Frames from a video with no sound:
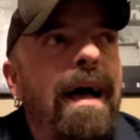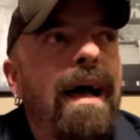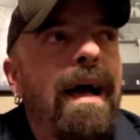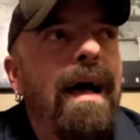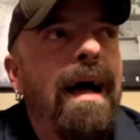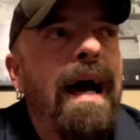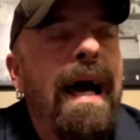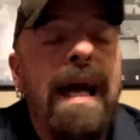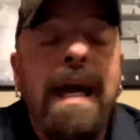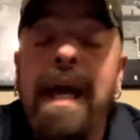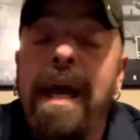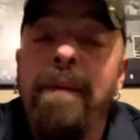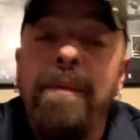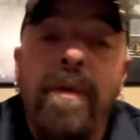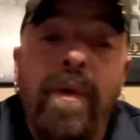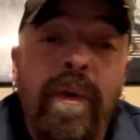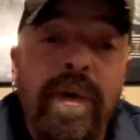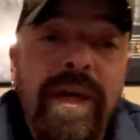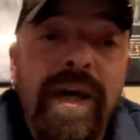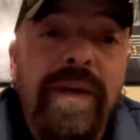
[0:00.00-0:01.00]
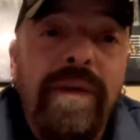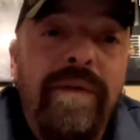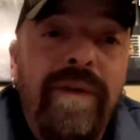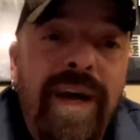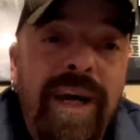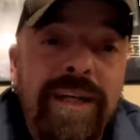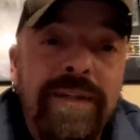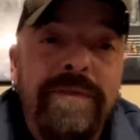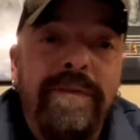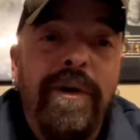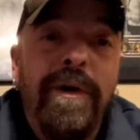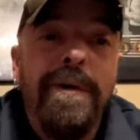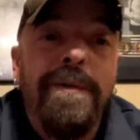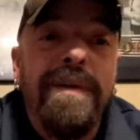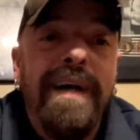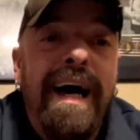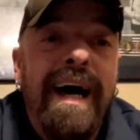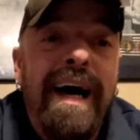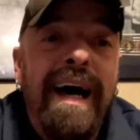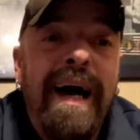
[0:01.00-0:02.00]
I am going down the right road.
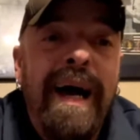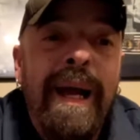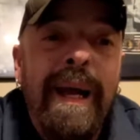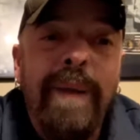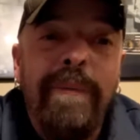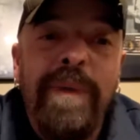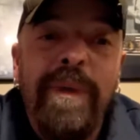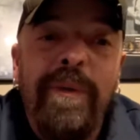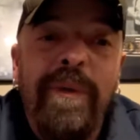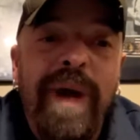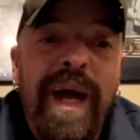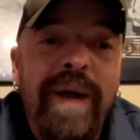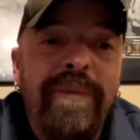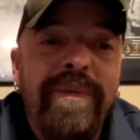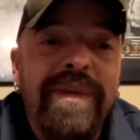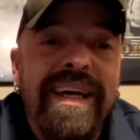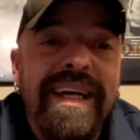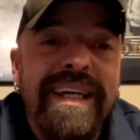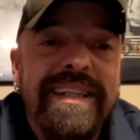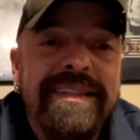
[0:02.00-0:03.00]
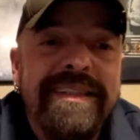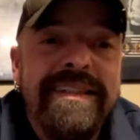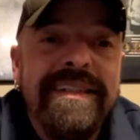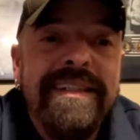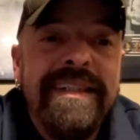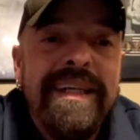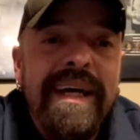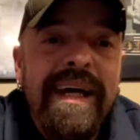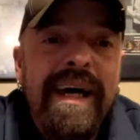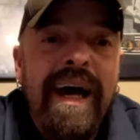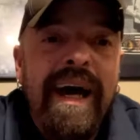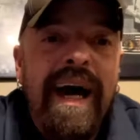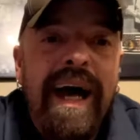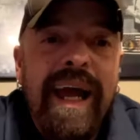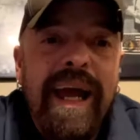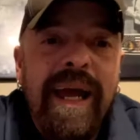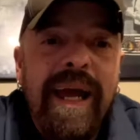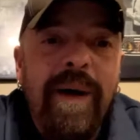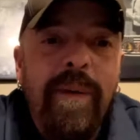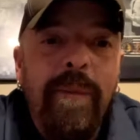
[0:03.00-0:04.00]
I am in the right place. I
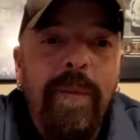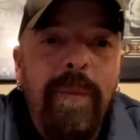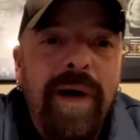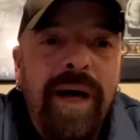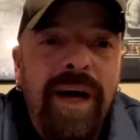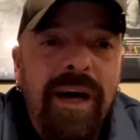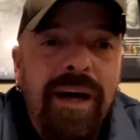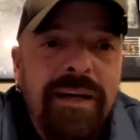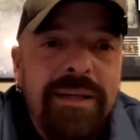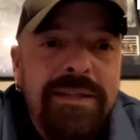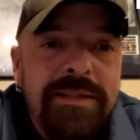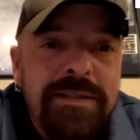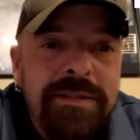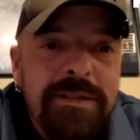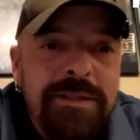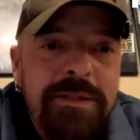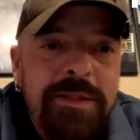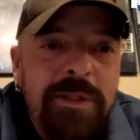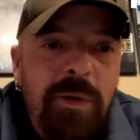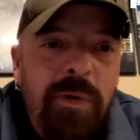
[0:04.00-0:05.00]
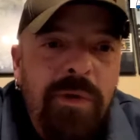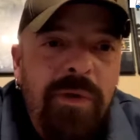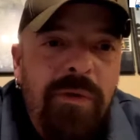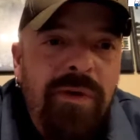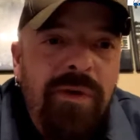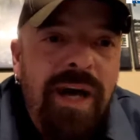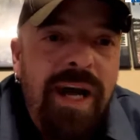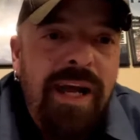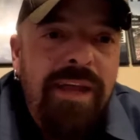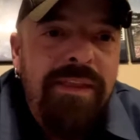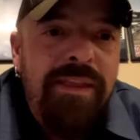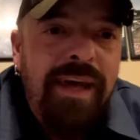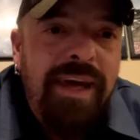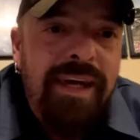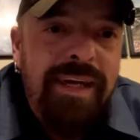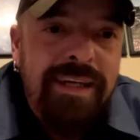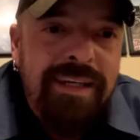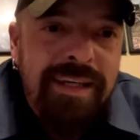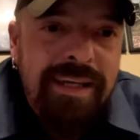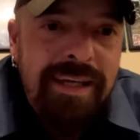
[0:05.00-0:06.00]
am doing the right
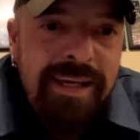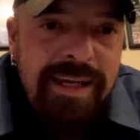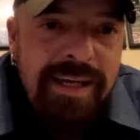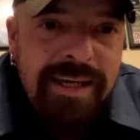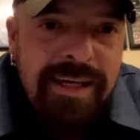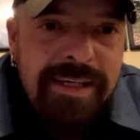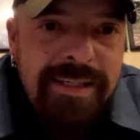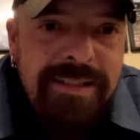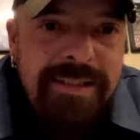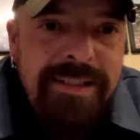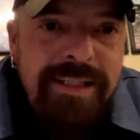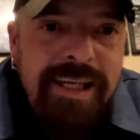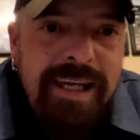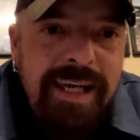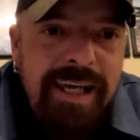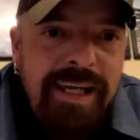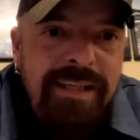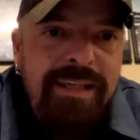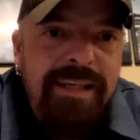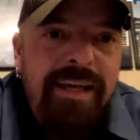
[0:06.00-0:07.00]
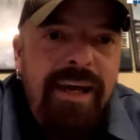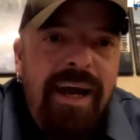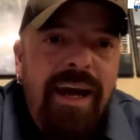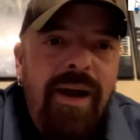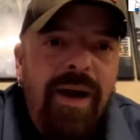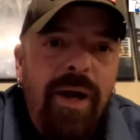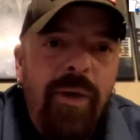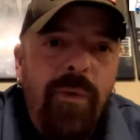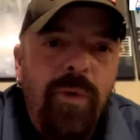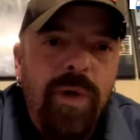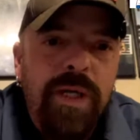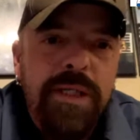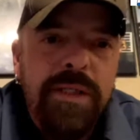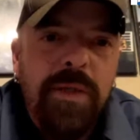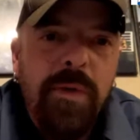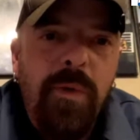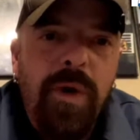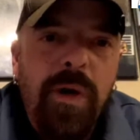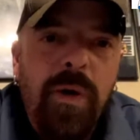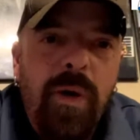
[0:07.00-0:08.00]
thing. Dean Carey, what's
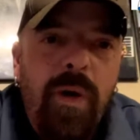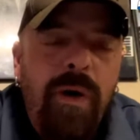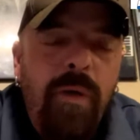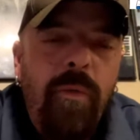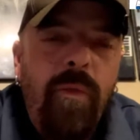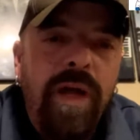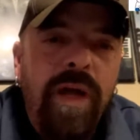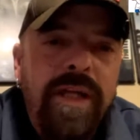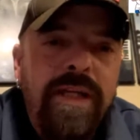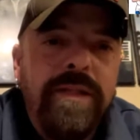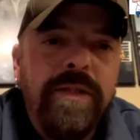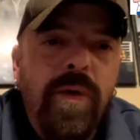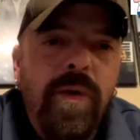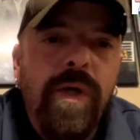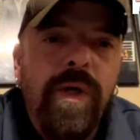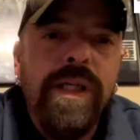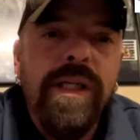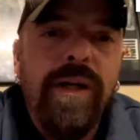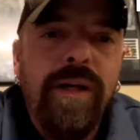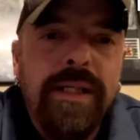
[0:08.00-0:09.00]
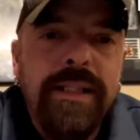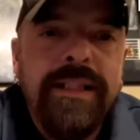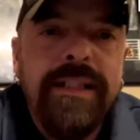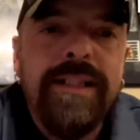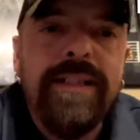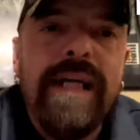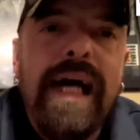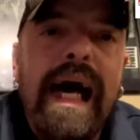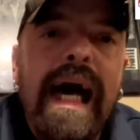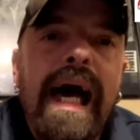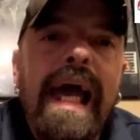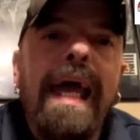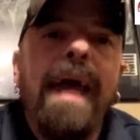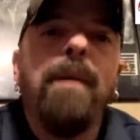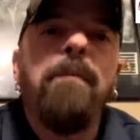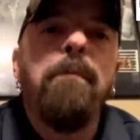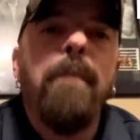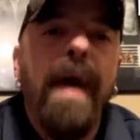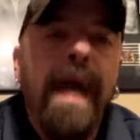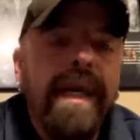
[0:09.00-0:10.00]
going on? What is going on here? I
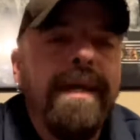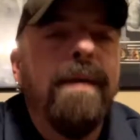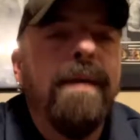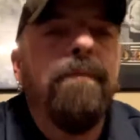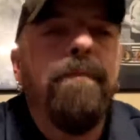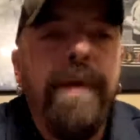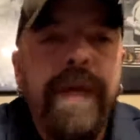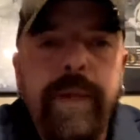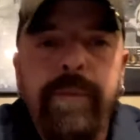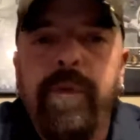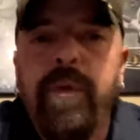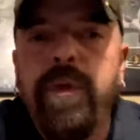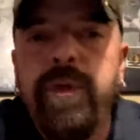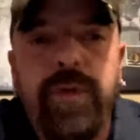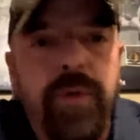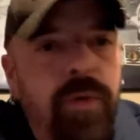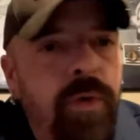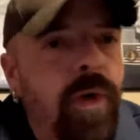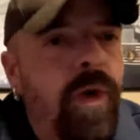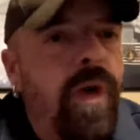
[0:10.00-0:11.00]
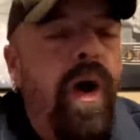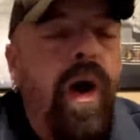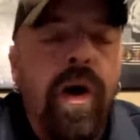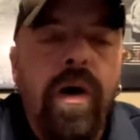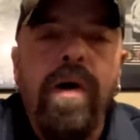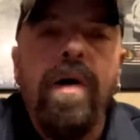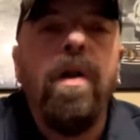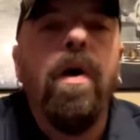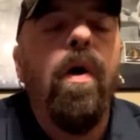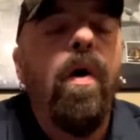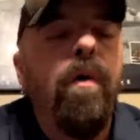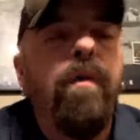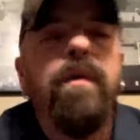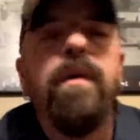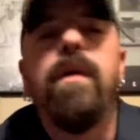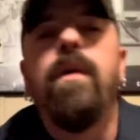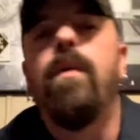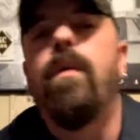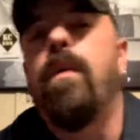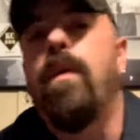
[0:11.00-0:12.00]
am making people drool all over
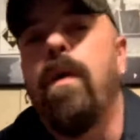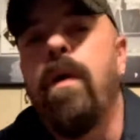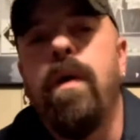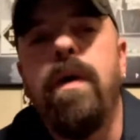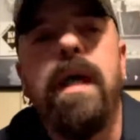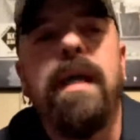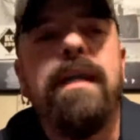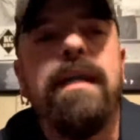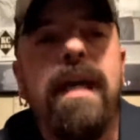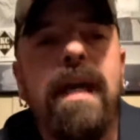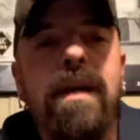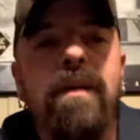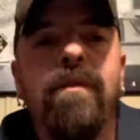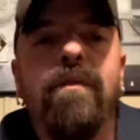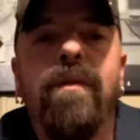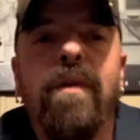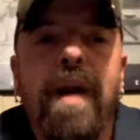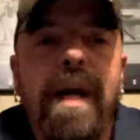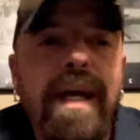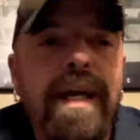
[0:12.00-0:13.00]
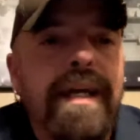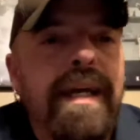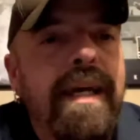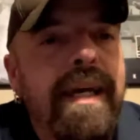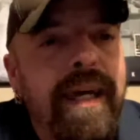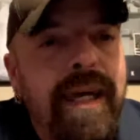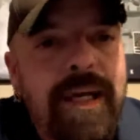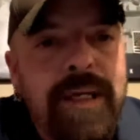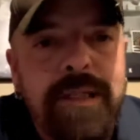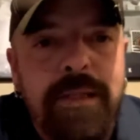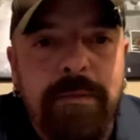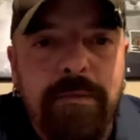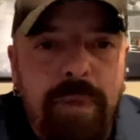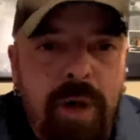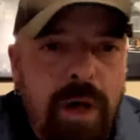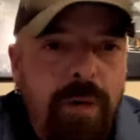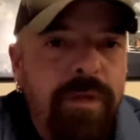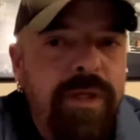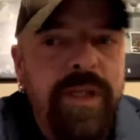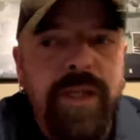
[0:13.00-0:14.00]
the world and getting ready to eat some
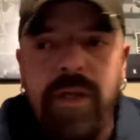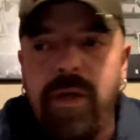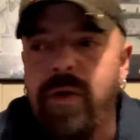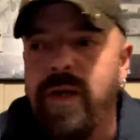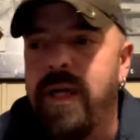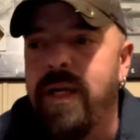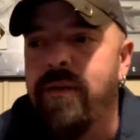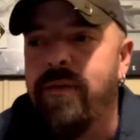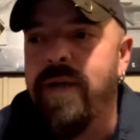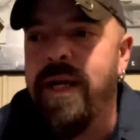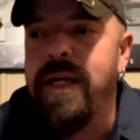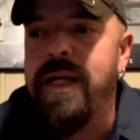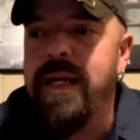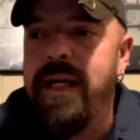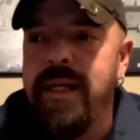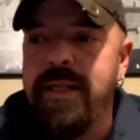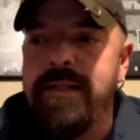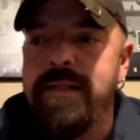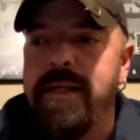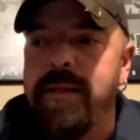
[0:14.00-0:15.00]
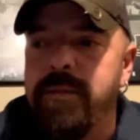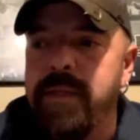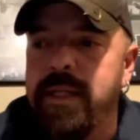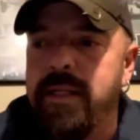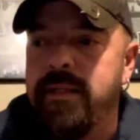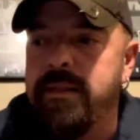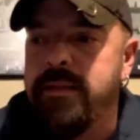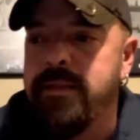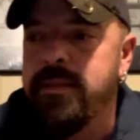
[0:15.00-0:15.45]
barbecue, getting ready to eat something.